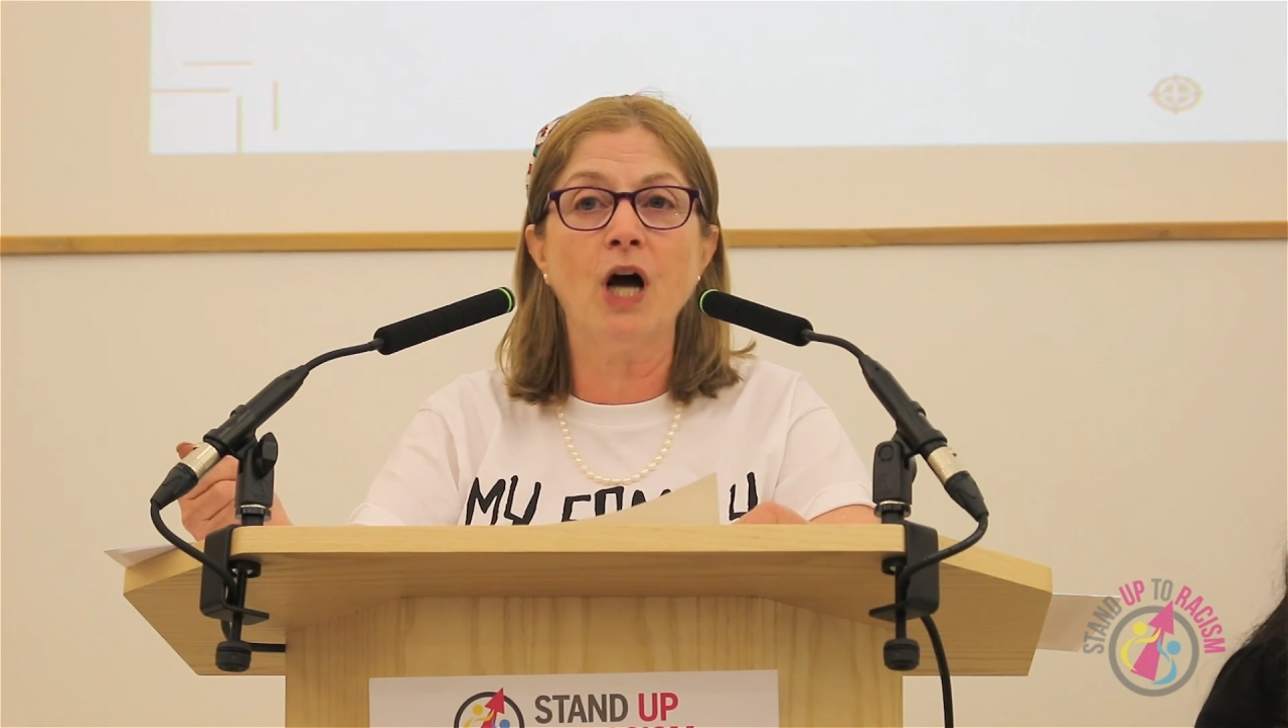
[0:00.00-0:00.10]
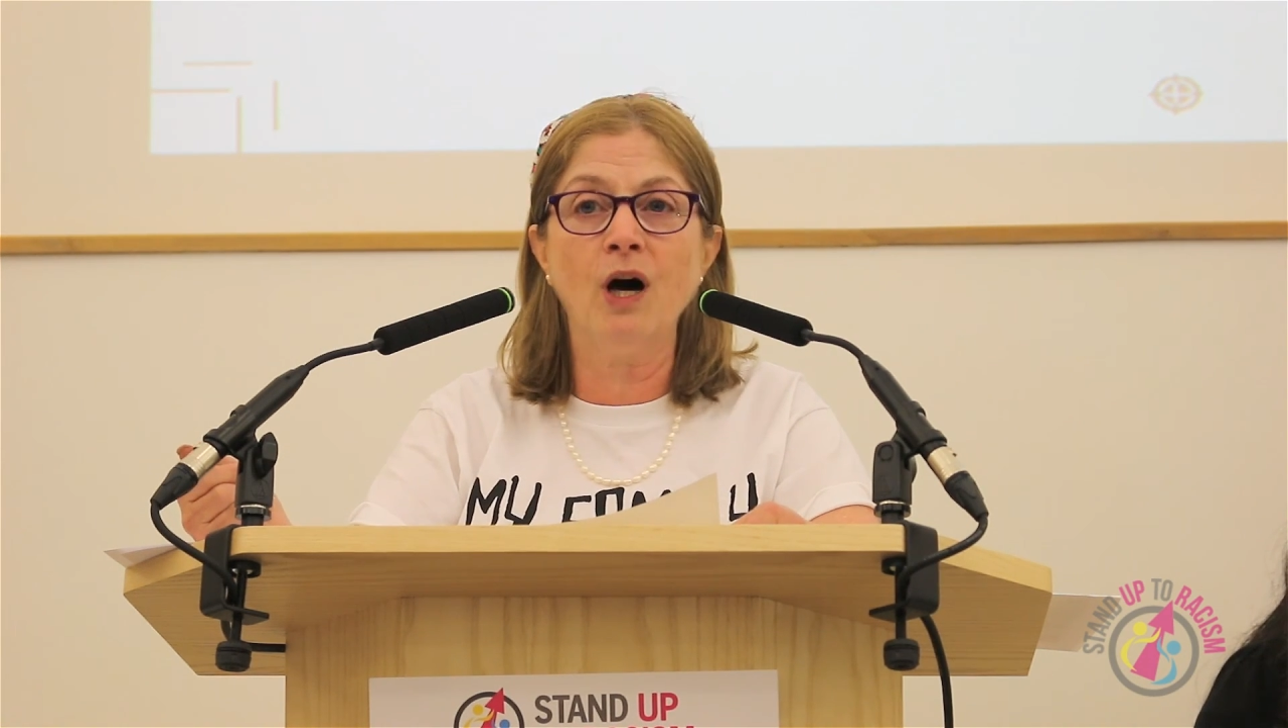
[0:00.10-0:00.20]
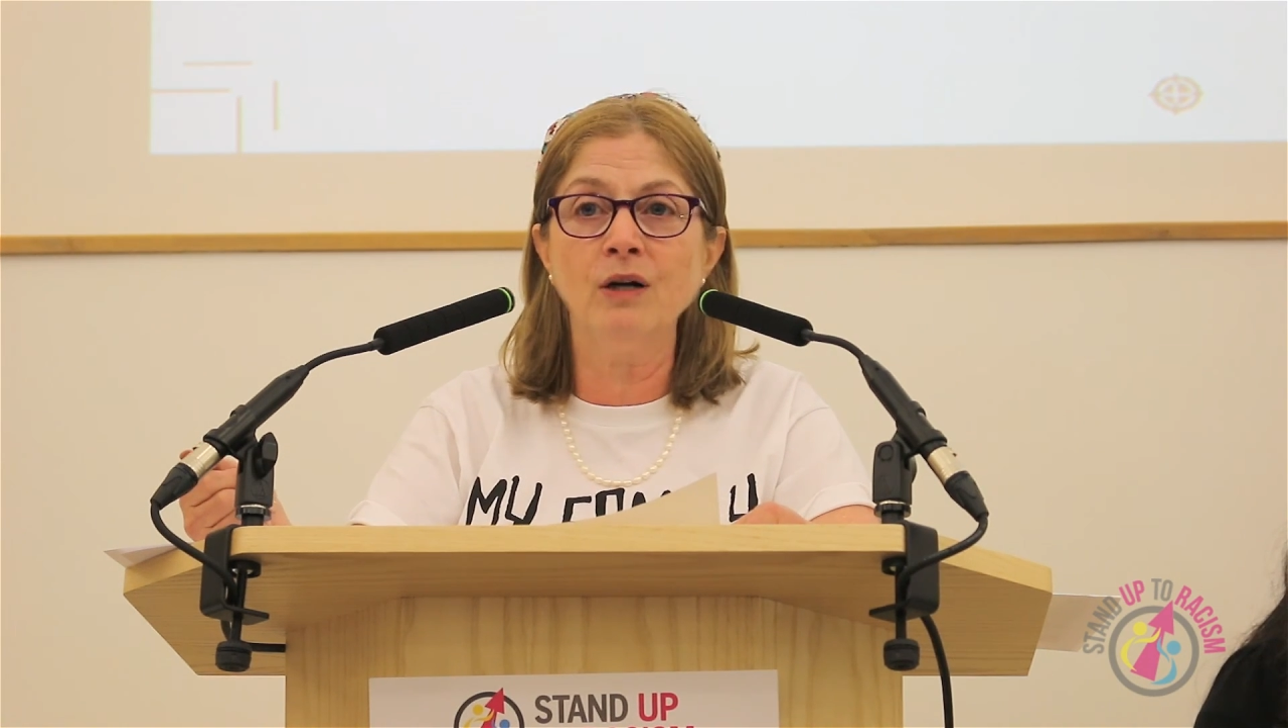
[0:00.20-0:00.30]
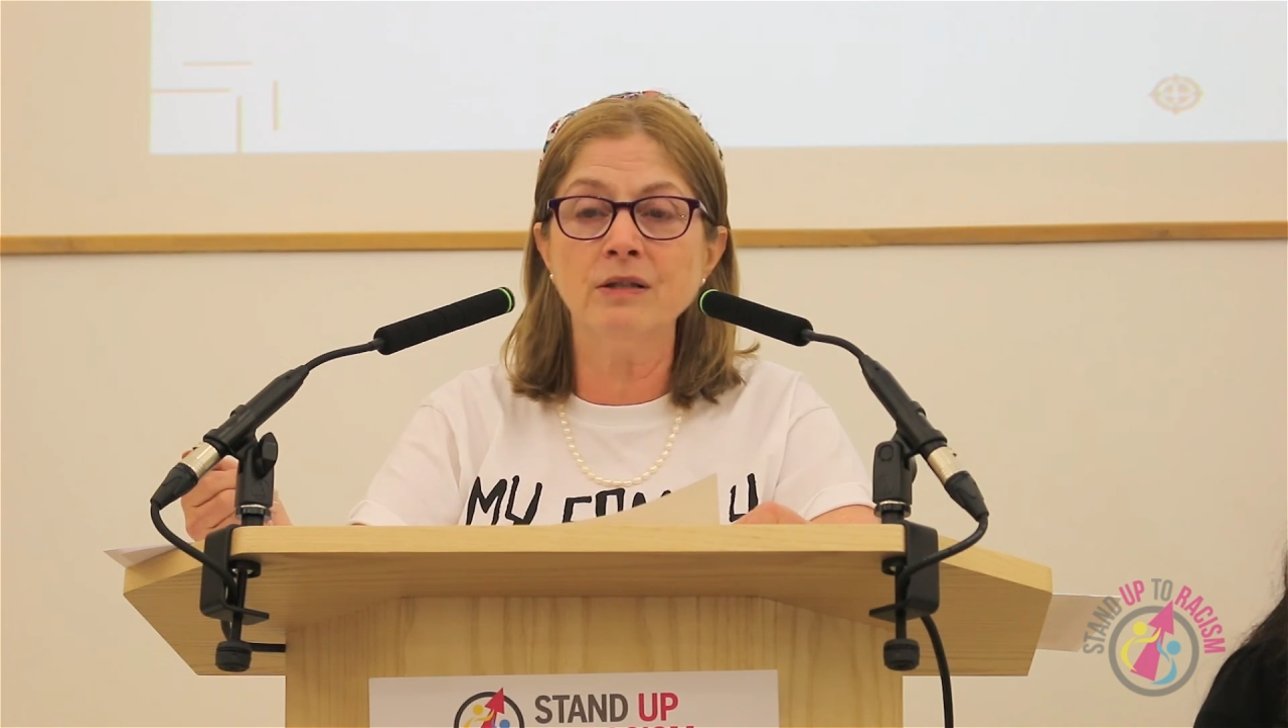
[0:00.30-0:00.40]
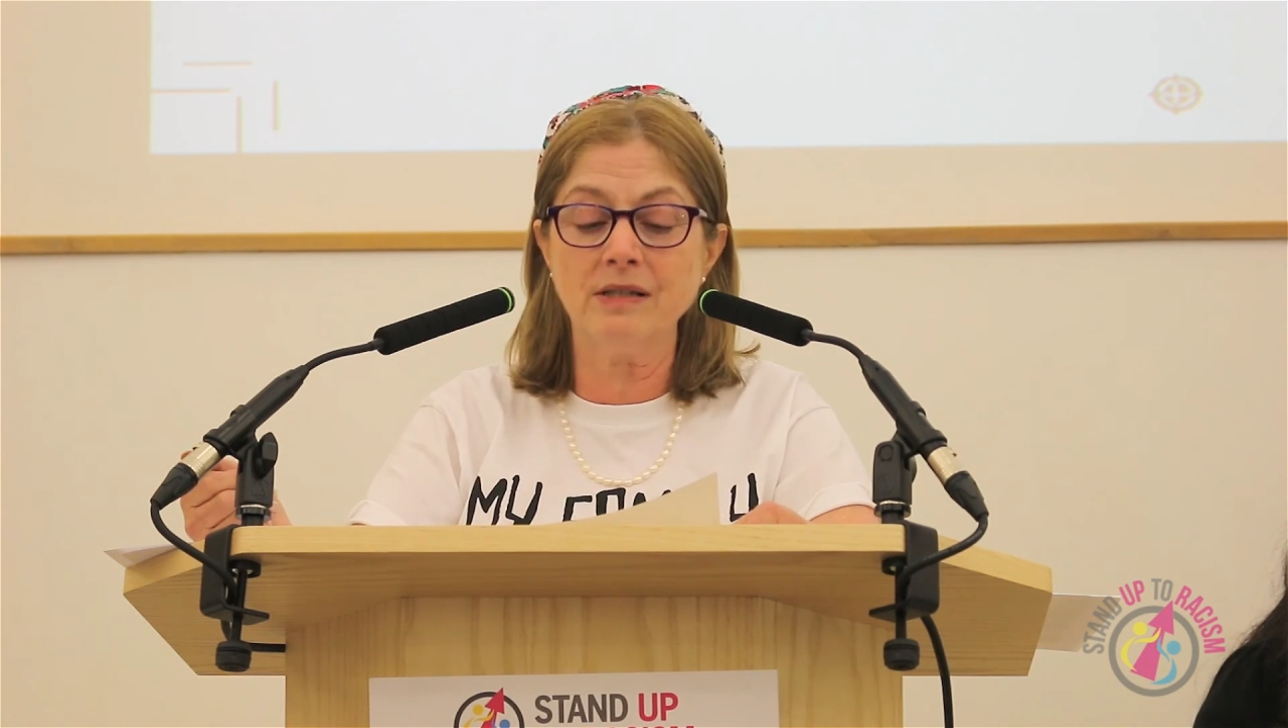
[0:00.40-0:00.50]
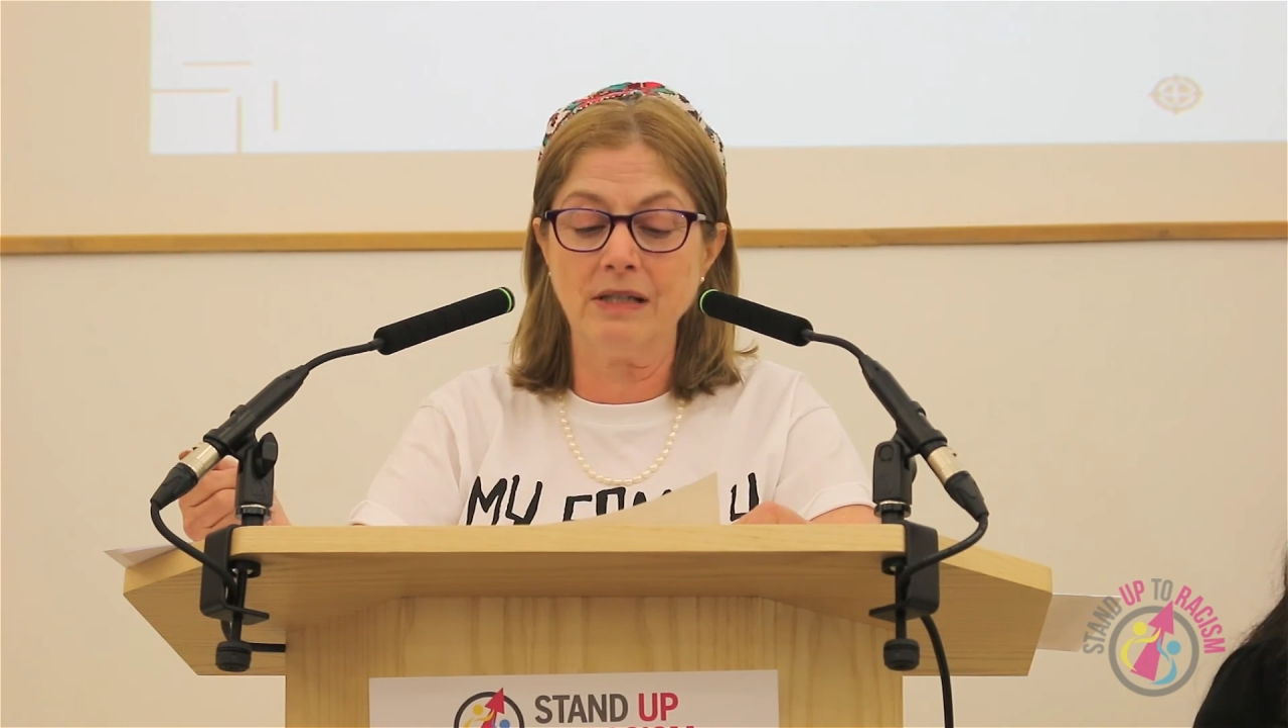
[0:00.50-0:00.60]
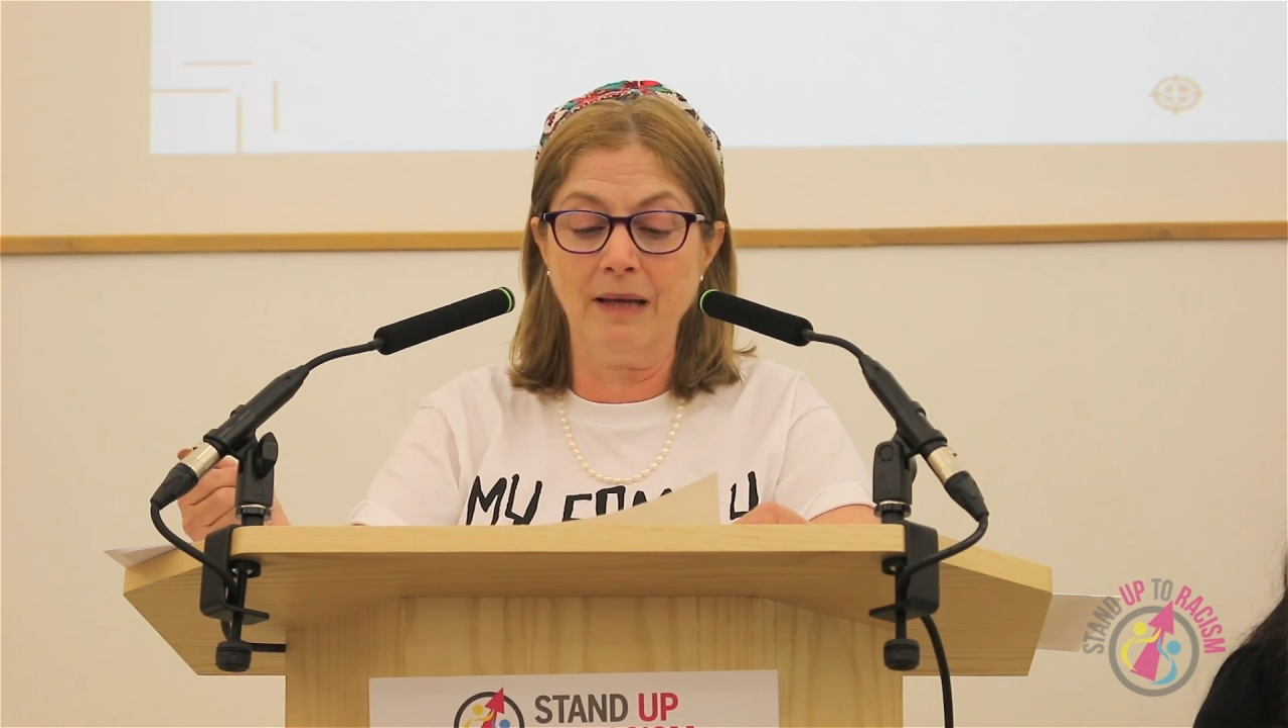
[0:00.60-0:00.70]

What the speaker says: hearts